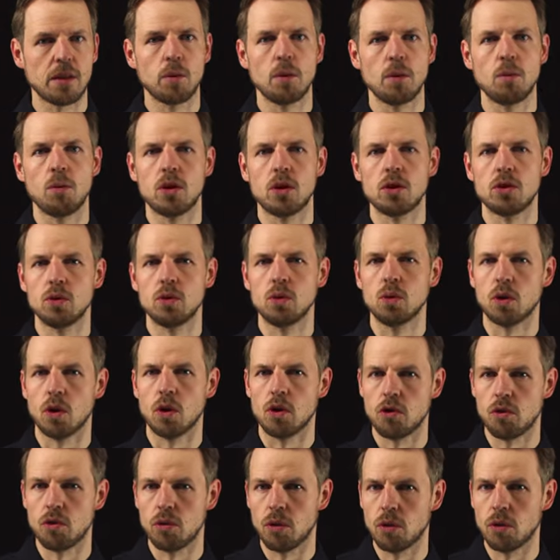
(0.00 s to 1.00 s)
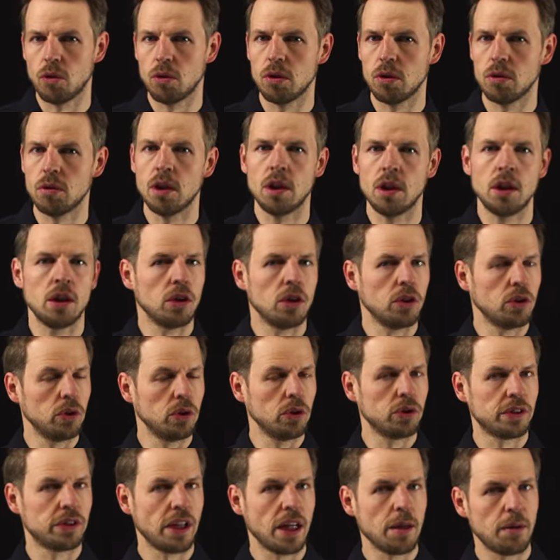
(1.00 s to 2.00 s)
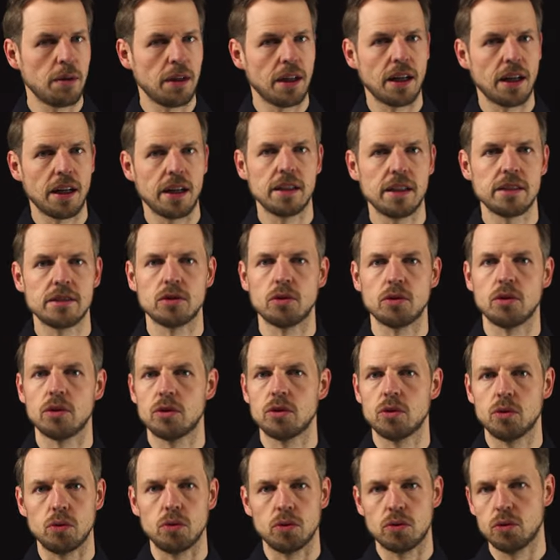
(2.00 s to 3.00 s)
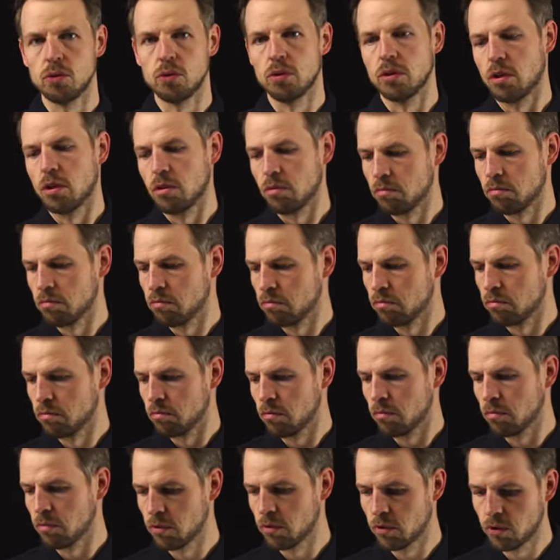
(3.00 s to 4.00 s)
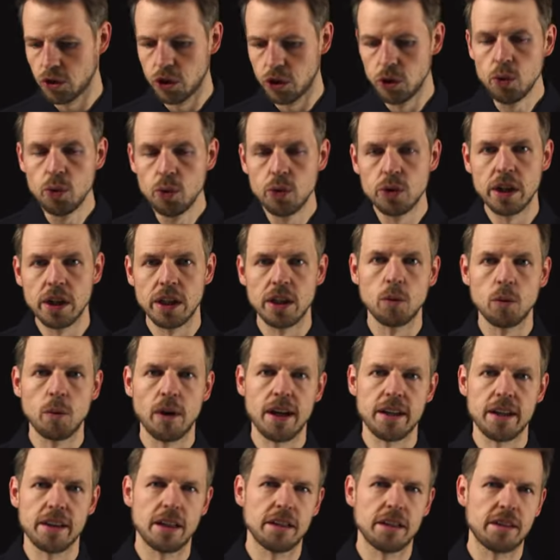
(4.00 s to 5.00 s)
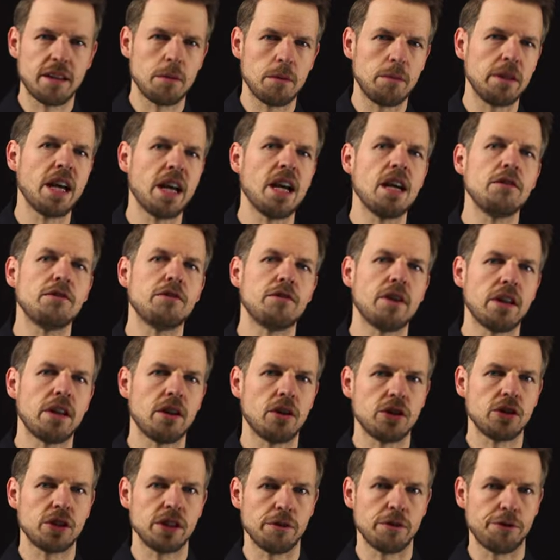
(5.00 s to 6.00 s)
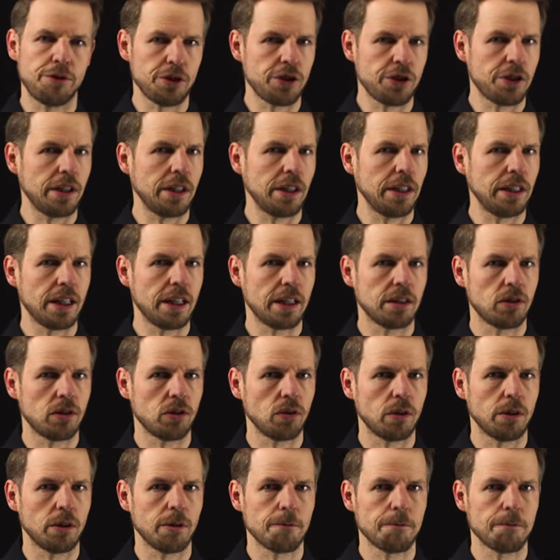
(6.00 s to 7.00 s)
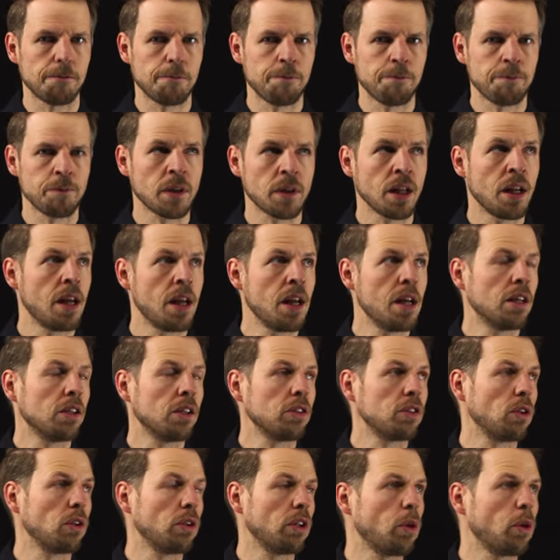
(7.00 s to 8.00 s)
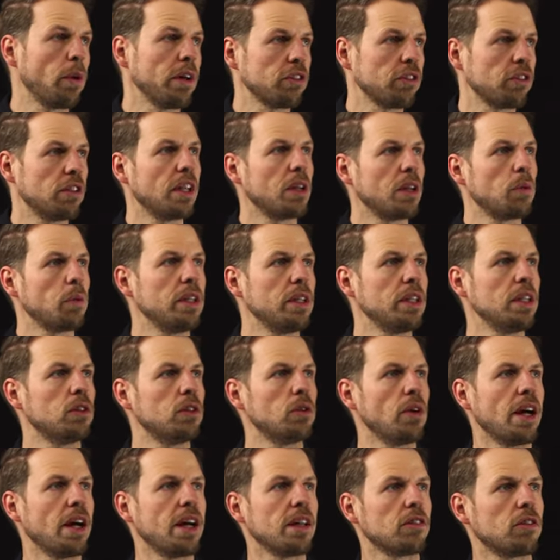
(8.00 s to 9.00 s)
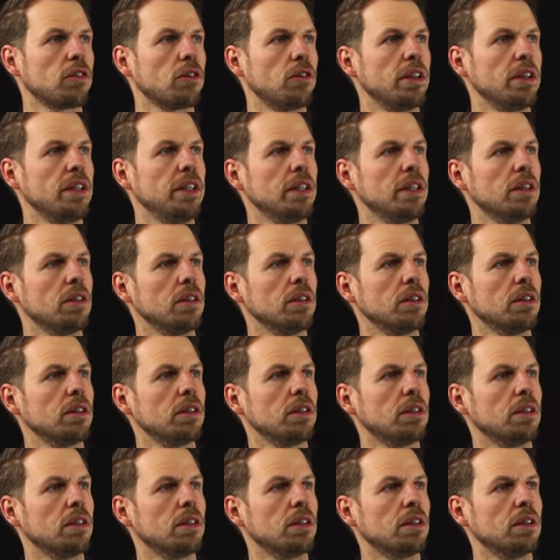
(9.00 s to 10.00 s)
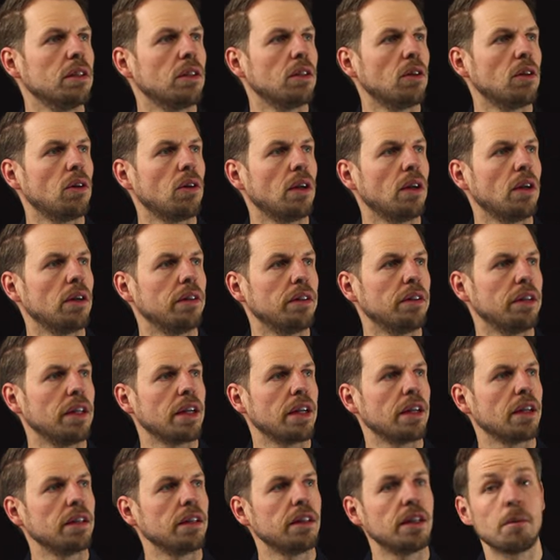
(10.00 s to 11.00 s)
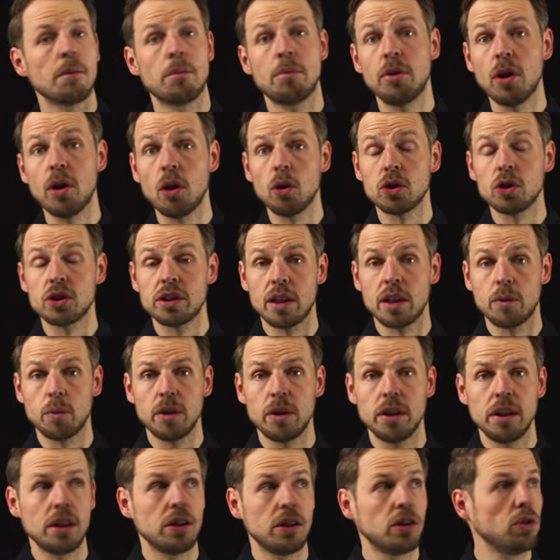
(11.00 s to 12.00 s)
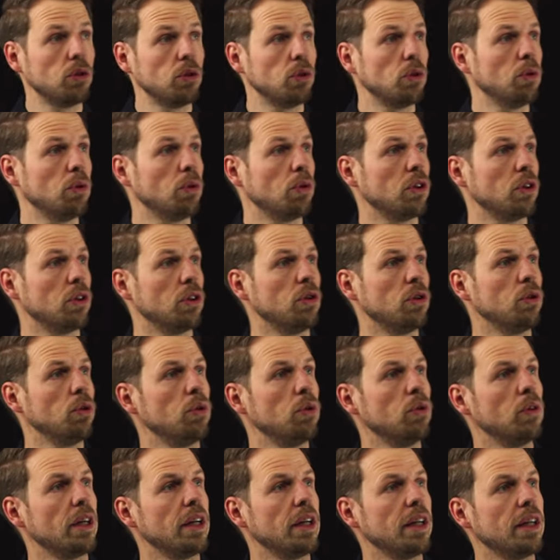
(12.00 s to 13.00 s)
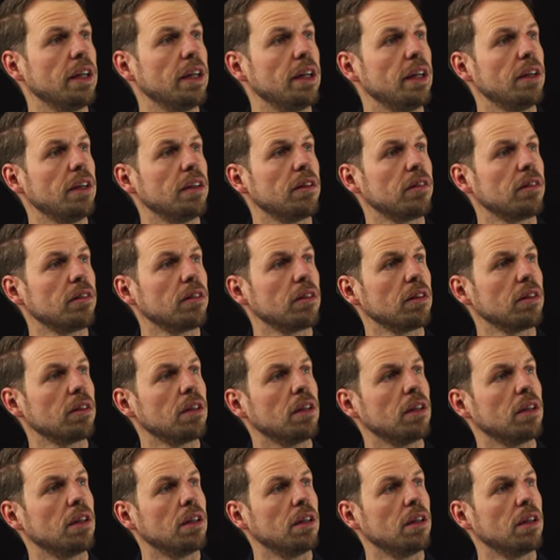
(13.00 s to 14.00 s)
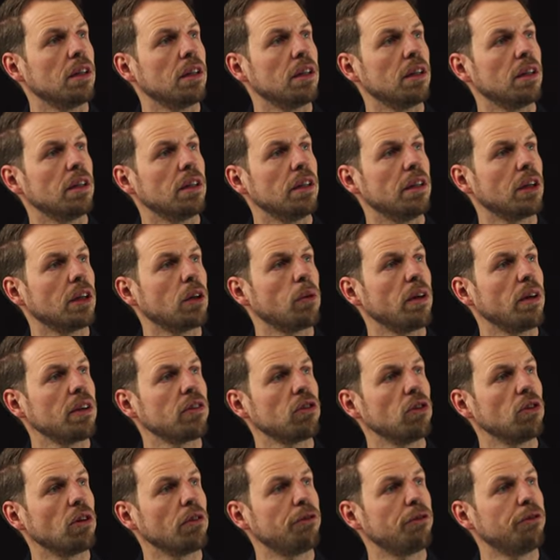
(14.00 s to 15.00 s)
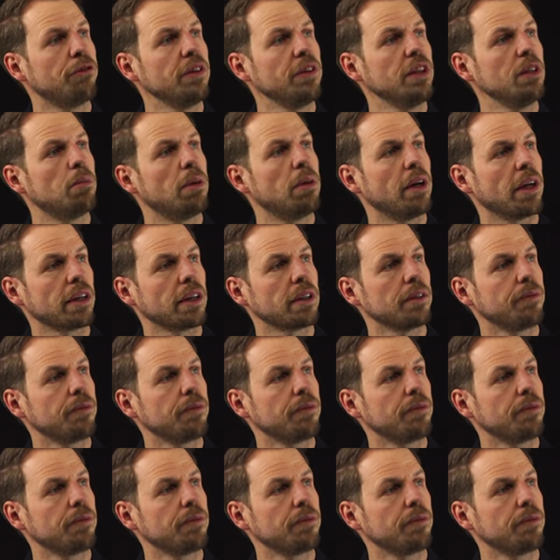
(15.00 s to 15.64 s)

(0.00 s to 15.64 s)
want to control, to stabilize, or to you know, tune in a way that they behave energy efficiently and so on. So the question that we need to answer here, or the approach that we need to do, is the question of feedback.